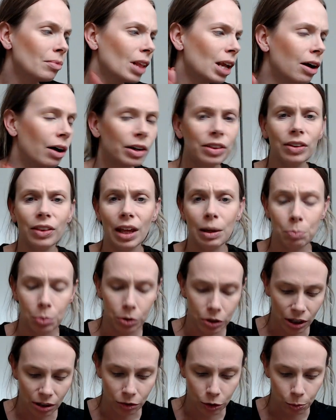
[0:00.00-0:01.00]
I like that they
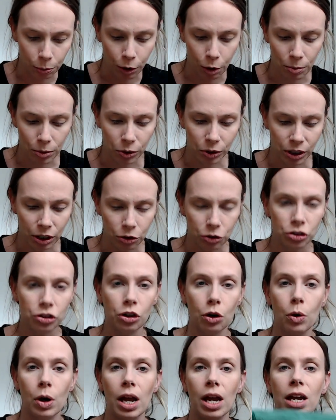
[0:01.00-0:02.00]
put that little promo in there.
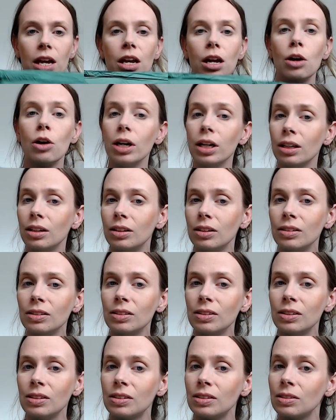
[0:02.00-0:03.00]
So here it
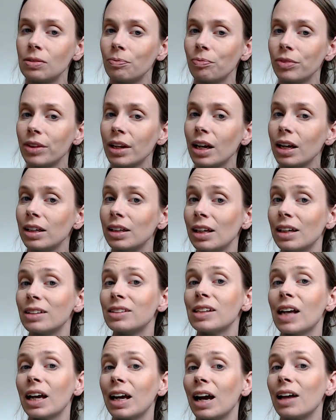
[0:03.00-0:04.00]
is. Yes,
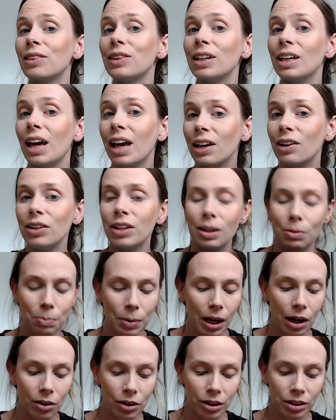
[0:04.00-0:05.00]
I got the Alien
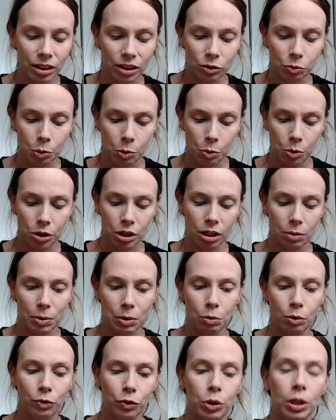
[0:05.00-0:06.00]
palette. That's what we're going to be
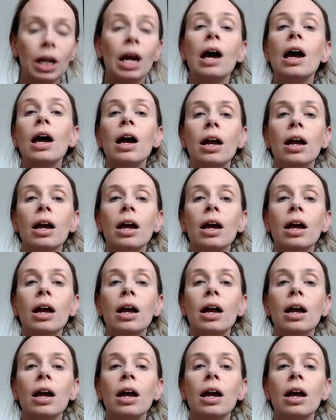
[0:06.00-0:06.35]
reviewing.